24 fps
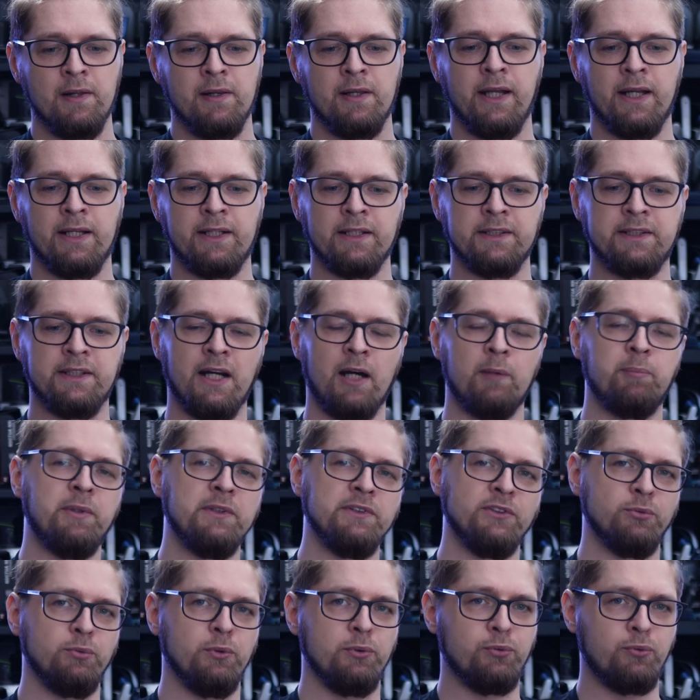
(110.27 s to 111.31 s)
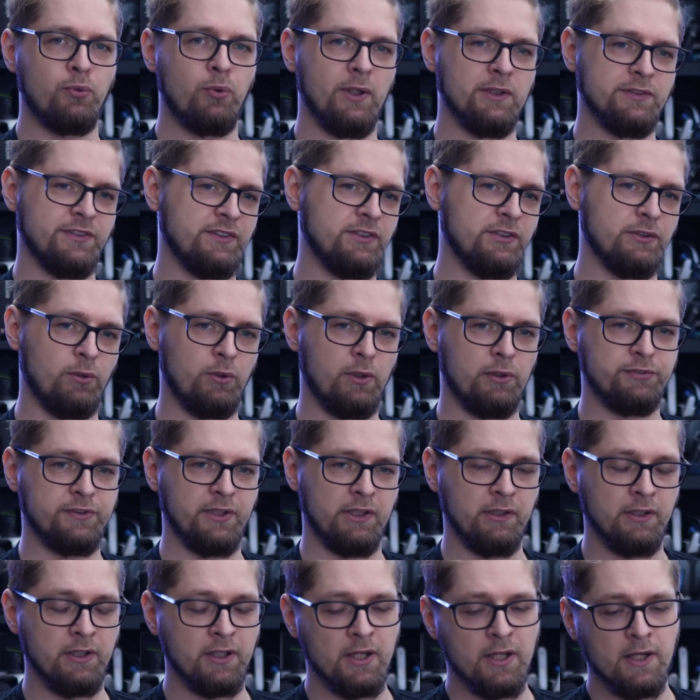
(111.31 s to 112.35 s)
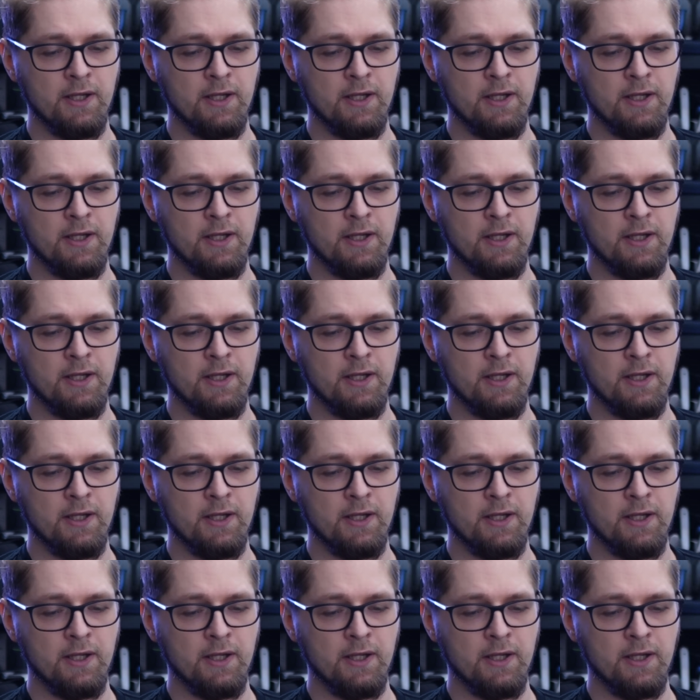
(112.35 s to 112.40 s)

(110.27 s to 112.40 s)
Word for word: like it happens with Quest so often.